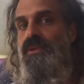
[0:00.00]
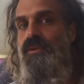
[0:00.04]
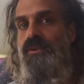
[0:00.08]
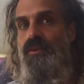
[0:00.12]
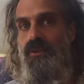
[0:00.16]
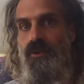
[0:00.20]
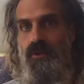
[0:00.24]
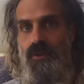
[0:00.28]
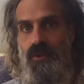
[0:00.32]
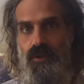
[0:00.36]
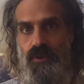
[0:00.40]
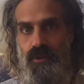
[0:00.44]
to
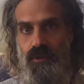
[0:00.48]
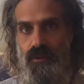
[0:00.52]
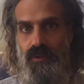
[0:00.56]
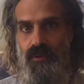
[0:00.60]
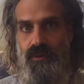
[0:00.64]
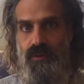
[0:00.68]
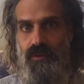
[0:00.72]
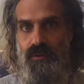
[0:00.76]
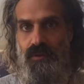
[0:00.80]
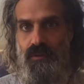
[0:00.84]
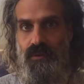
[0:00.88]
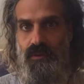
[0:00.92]
earth
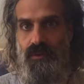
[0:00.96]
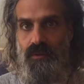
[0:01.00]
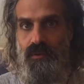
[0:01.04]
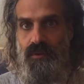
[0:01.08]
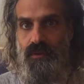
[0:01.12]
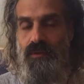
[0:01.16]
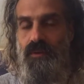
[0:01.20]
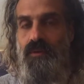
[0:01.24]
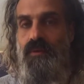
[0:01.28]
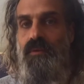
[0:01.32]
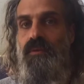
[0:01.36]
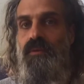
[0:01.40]

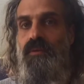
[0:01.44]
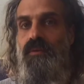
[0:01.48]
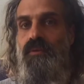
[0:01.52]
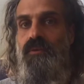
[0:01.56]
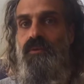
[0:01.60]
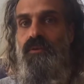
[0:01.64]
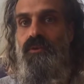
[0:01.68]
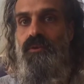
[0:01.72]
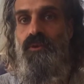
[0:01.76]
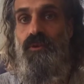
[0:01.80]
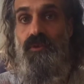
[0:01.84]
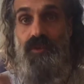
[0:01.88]

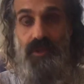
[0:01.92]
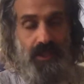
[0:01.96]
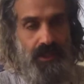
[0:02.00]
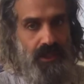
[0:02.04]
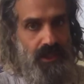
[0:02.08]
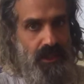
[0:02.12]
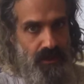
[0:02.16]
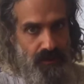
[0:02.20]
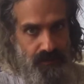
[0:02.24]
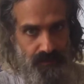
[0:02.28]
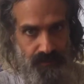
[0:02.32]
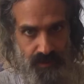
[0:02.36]
to take
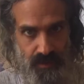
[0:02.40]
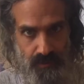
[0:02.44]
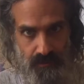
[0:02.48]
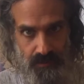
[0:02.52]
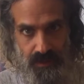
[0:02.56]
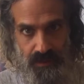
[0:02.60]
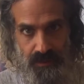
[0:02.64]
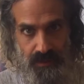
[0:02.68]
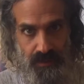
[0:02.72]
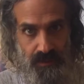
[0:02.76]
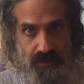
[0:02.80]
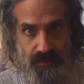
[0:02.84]
care of
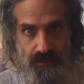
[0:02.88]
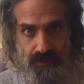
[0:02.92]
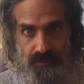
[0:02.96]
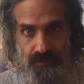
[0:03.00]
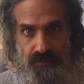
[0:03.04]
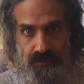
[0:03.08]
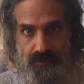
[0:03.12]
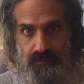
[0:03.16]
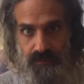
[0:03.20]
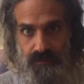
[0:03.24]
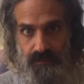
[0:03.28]
somebody else.